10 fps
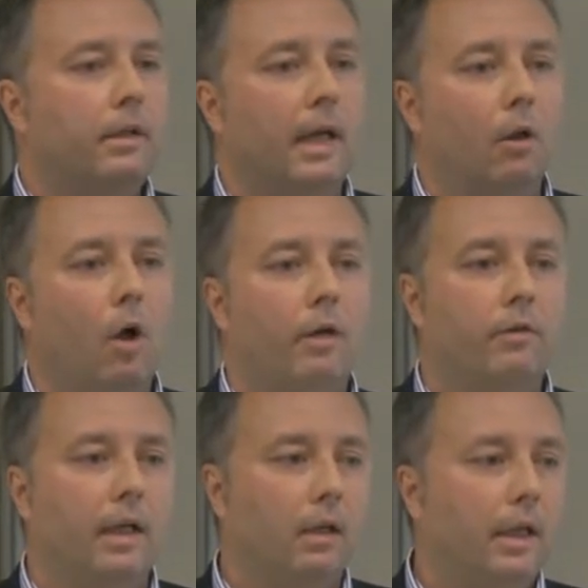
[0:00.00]
data
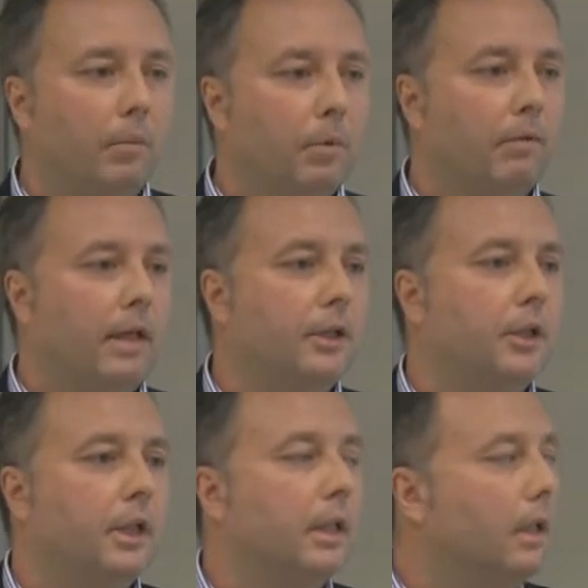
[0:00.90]
loss, data leak
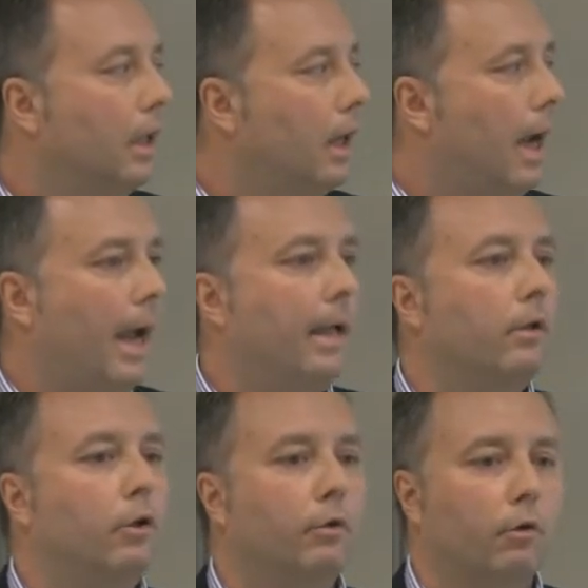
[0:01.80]
prevention, and
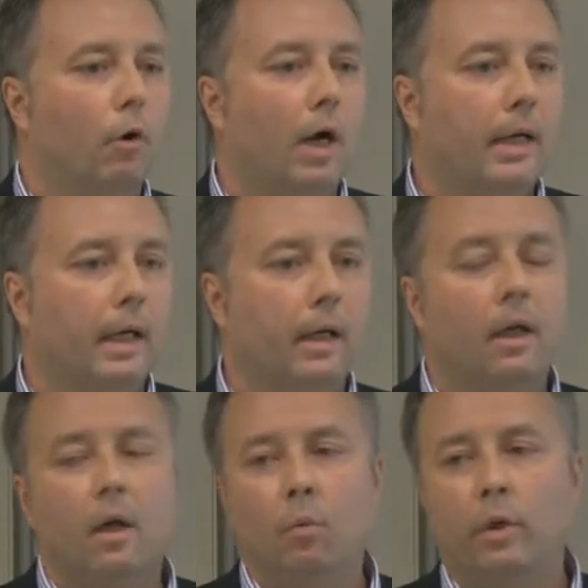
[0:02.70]
user audit.
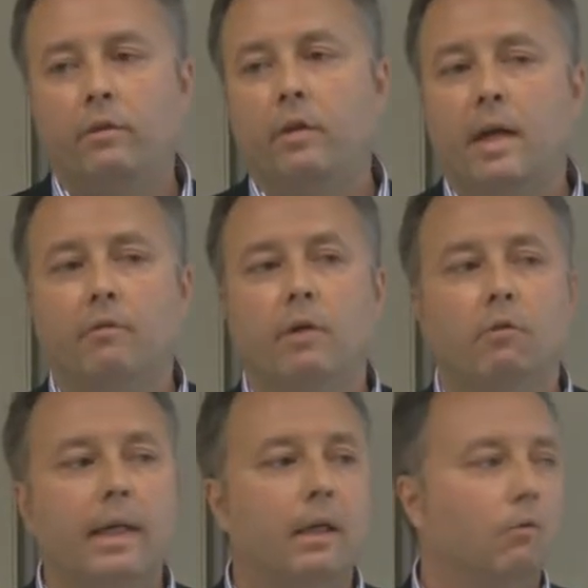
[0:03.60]
We see every
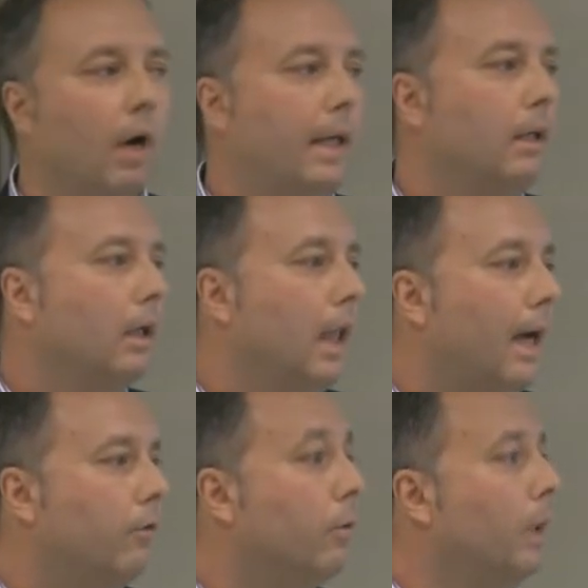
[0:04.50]
read and write in the
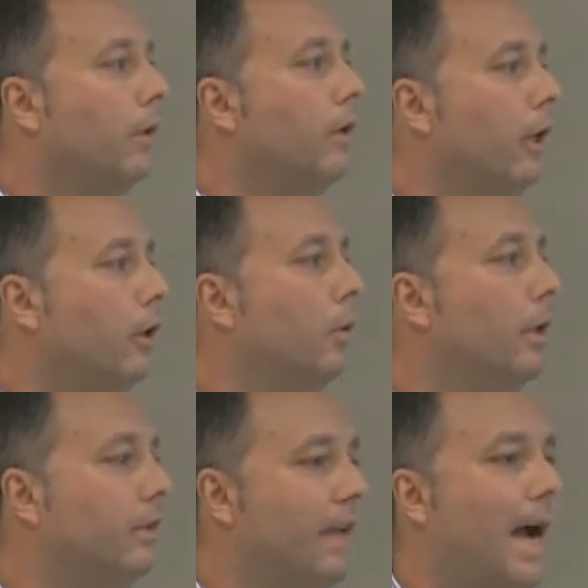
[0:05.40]
cloud, so we can tell you
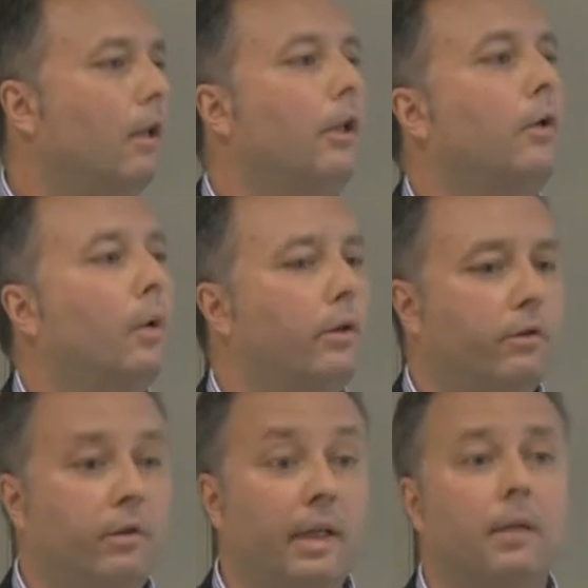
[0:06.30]
exactly who has
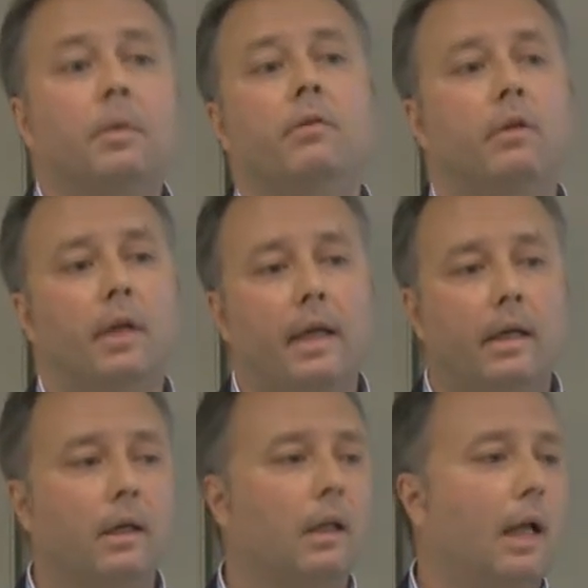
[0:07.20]
seen a piece of
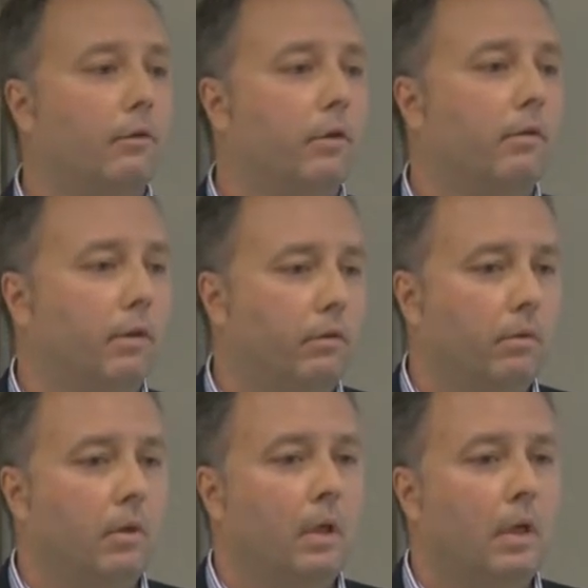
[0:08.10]
data in a cloud service.